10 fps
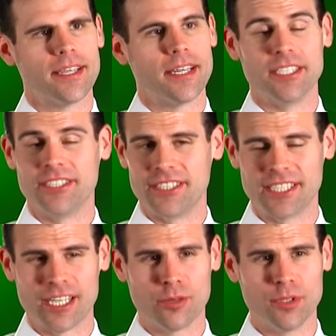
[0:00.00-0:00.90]

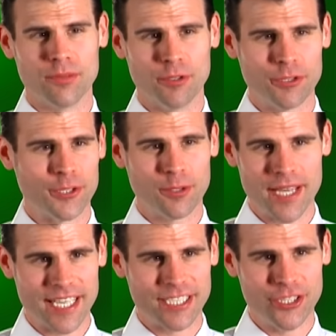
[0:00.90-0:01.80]
undesirable emotional
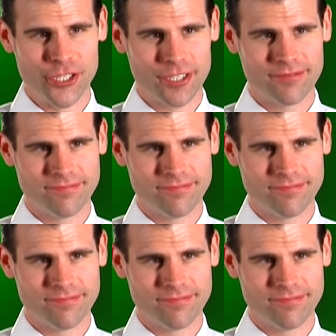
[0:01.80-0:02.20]
baggage.